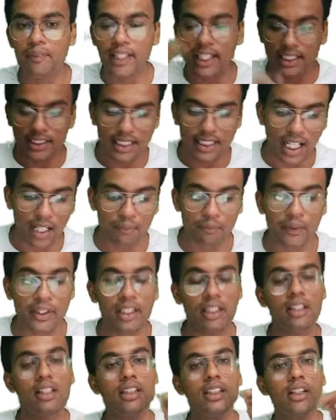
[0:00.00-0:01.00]

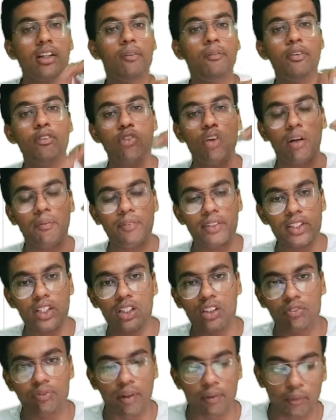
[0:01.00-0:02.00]
RP. There will be formation
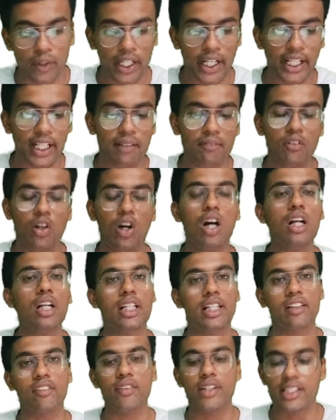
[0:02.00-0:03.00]
of memorandum, or
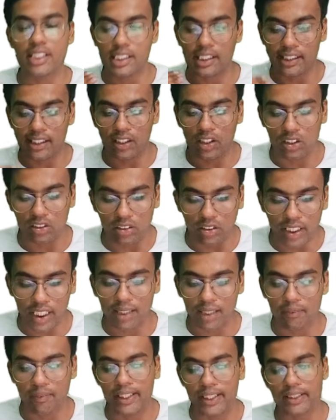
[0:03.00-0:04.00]
liquidation can also
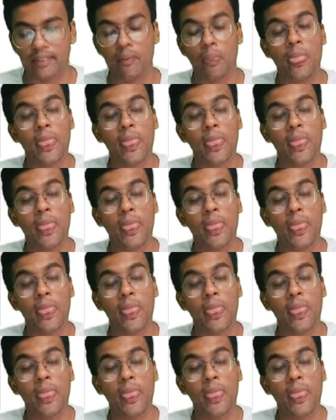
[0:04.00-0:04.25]
take place.